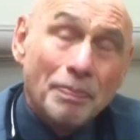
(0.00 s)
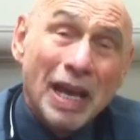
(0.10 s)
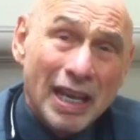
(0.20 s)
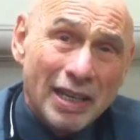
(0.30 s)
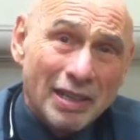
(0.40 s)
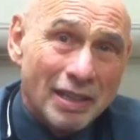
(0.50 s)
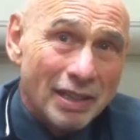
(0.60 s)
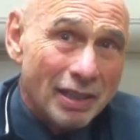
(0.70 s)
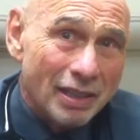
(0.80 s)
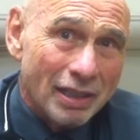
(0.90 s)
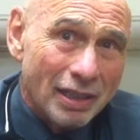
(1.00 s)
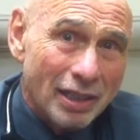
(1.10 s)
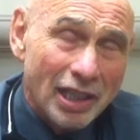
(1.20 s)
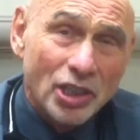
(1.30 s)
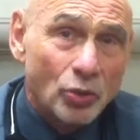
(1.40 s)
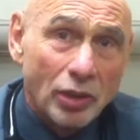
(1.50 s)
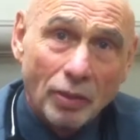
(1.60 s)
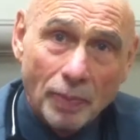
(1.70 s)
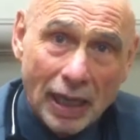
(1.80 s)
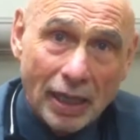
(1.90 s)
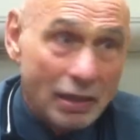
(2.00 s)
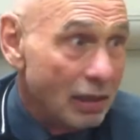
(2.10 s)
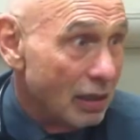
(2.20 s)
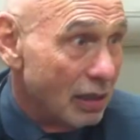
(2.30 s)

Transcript: Pain is a real pain.